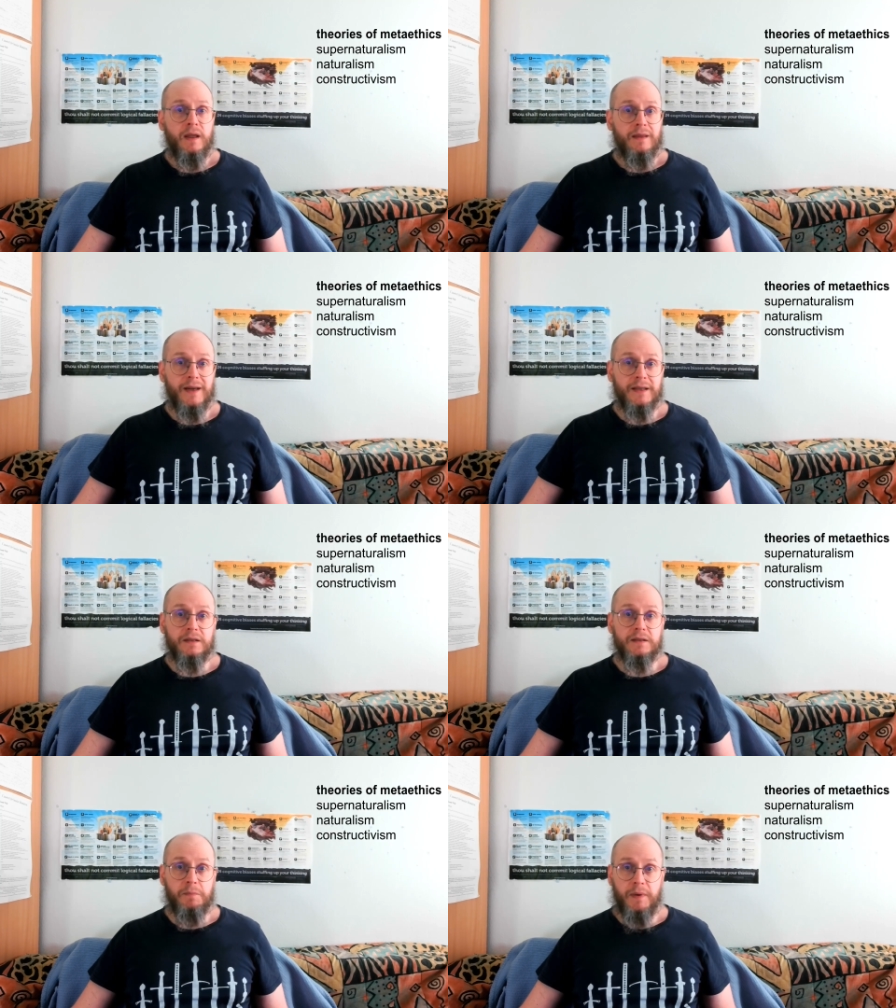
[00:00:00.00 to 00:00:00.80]

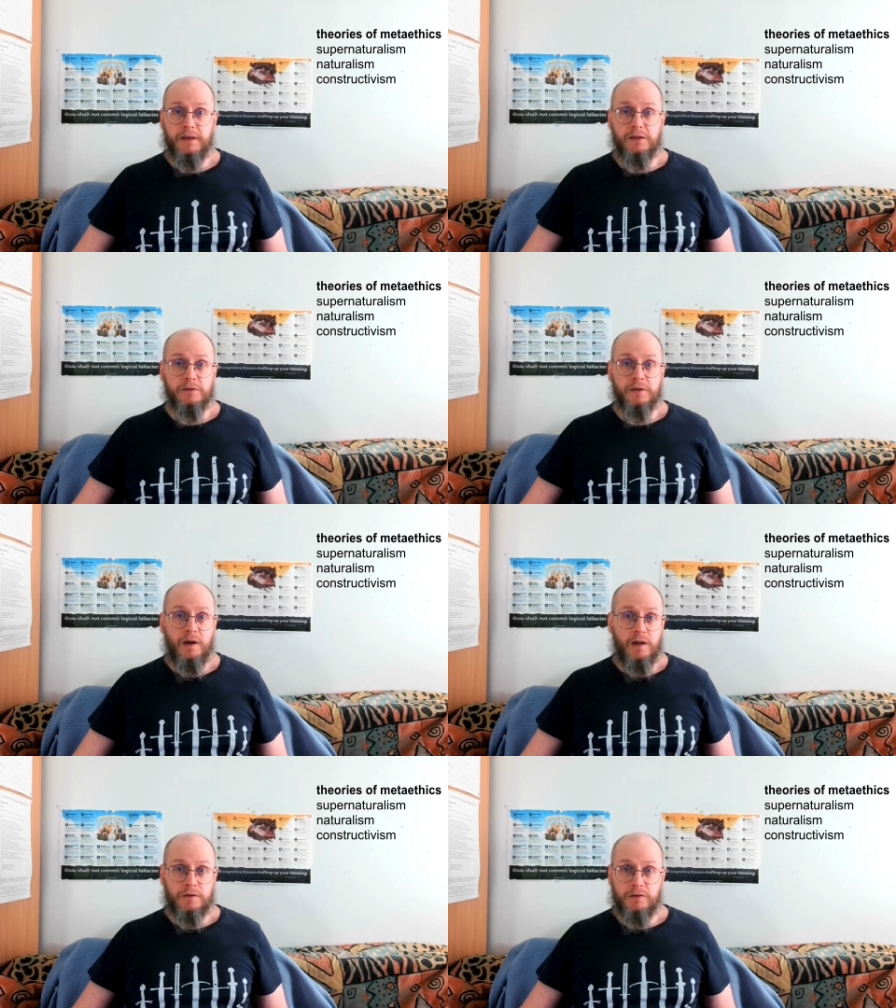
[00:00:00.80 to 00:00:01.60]
that depend on the
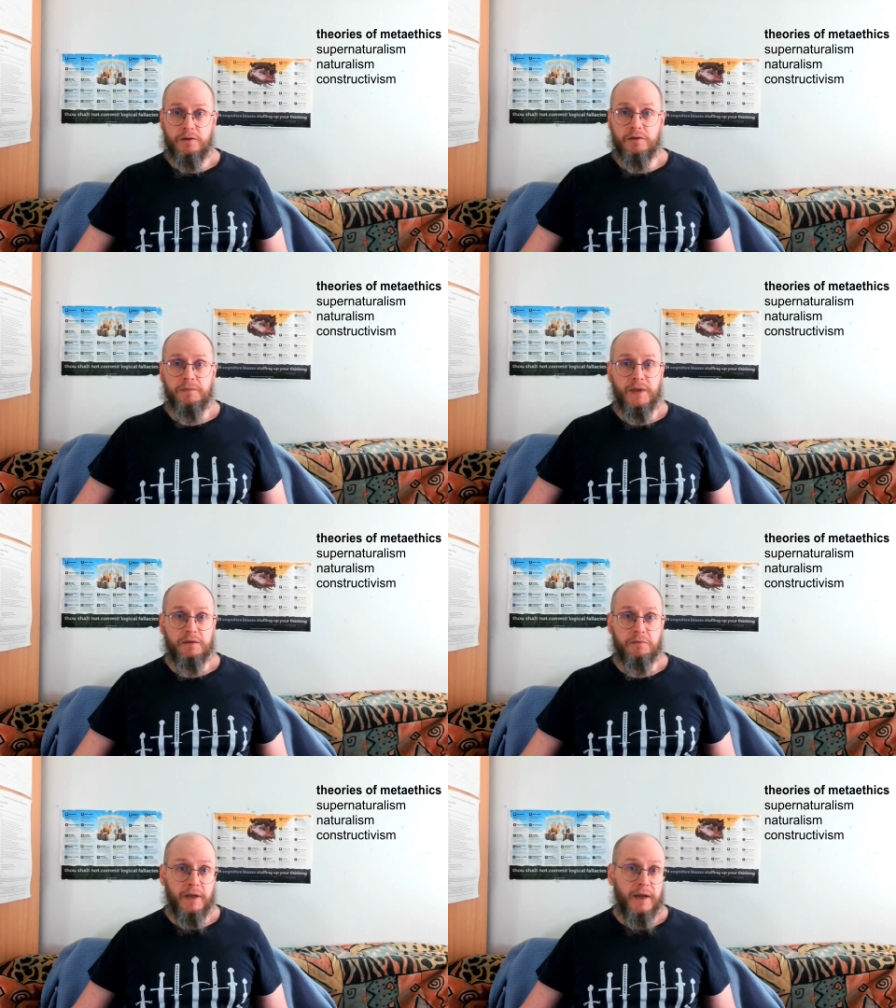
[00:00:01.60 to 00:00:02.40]
cultures
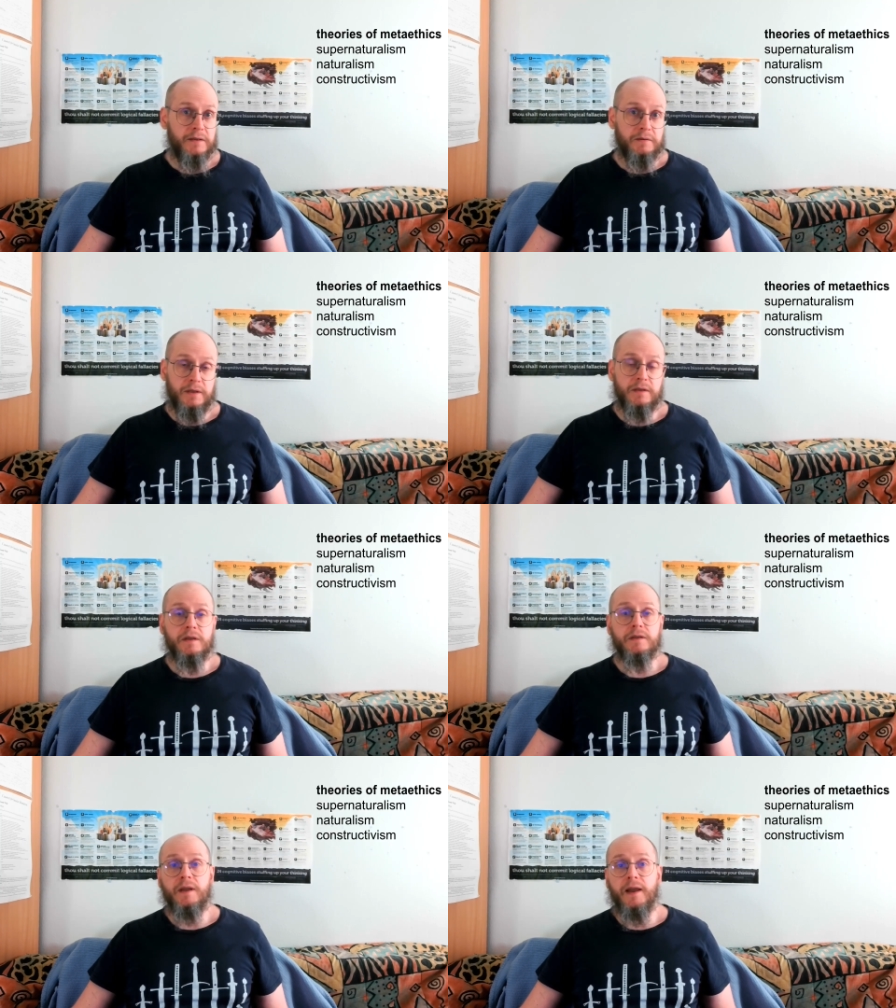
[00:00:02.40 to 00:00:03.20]
that create and
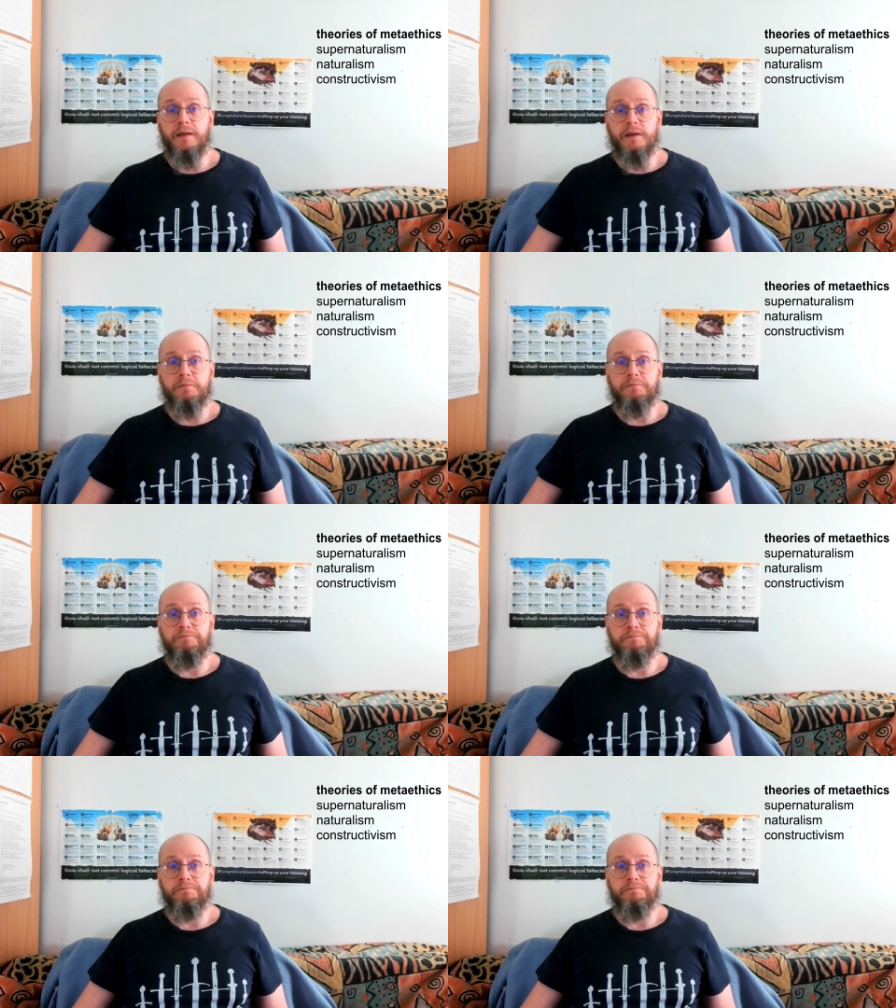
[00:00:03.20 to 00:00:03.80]
sustain them.